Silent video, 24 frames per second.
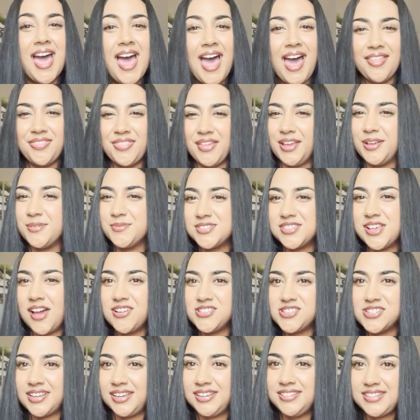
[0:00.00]
I think it was
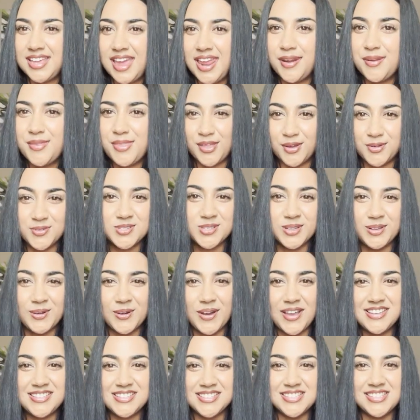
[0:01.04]
actually 10,000
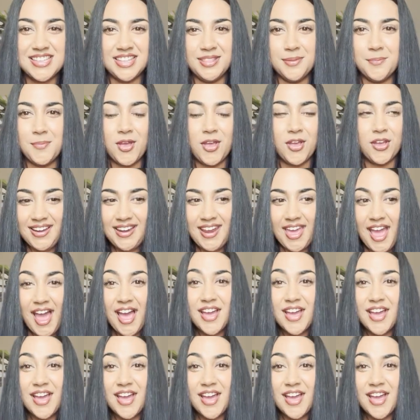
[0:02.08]
questions in the book.